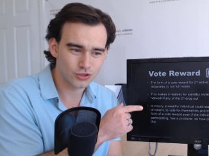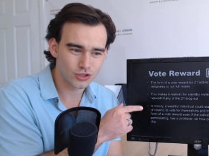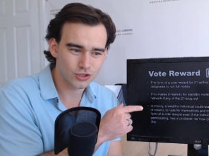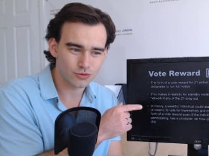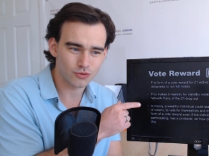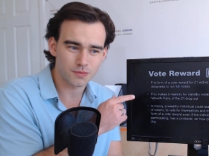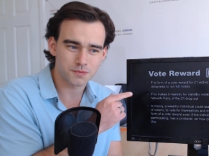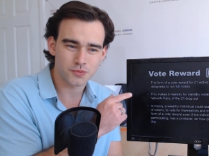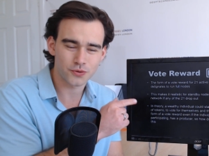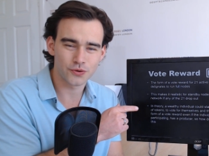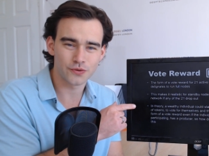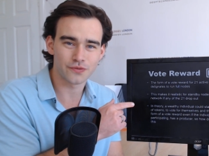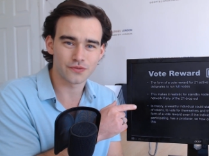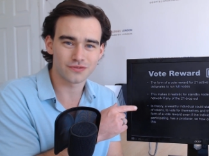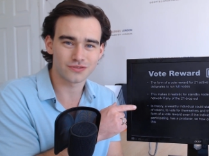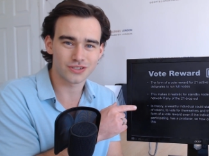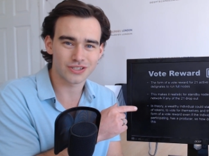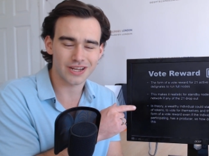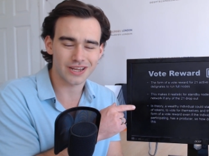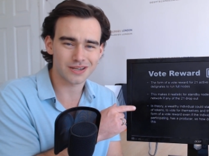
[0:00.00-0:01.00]
to a proof of
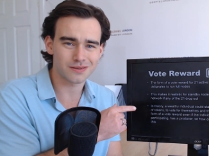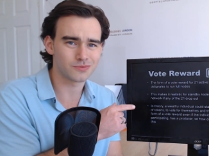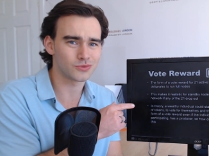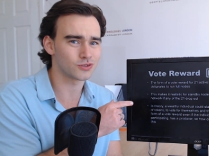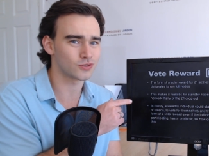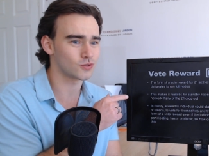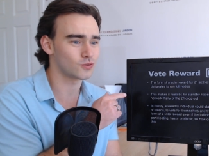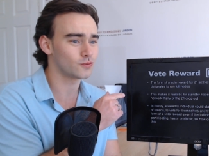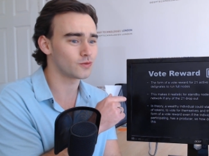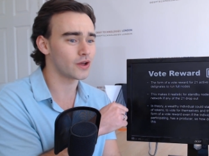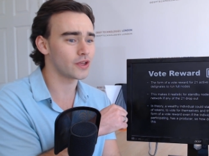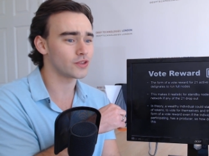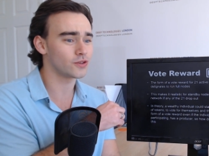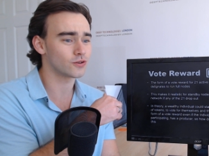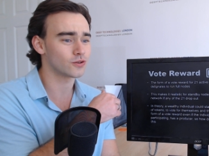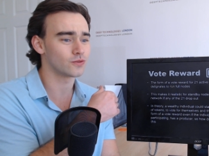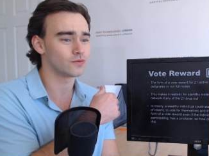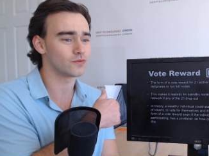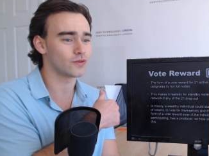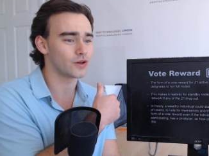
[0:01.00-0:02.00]
stake model where you
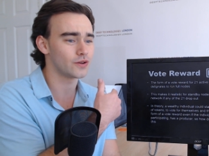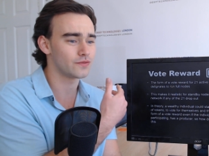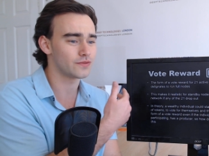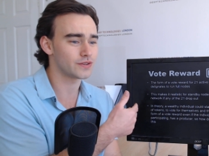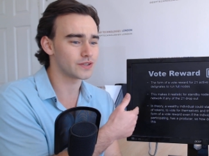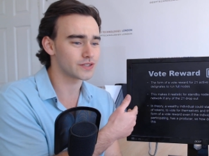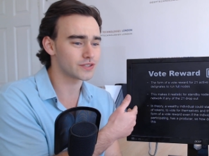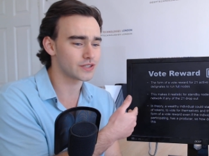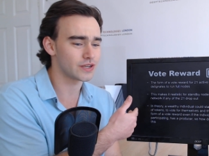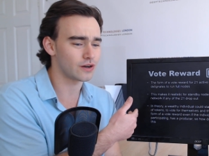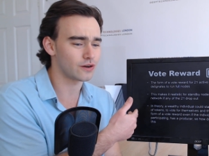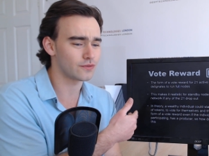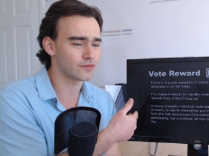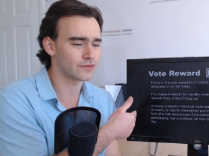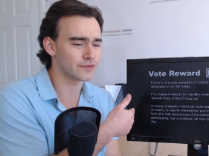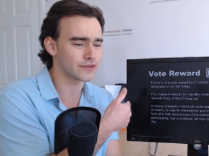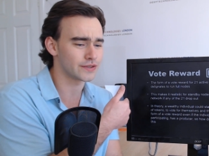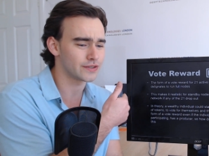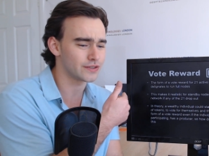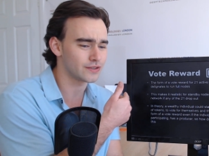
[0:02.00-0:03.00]
can vote for yourself
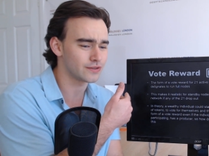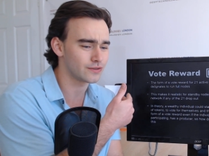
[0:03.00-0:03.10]
and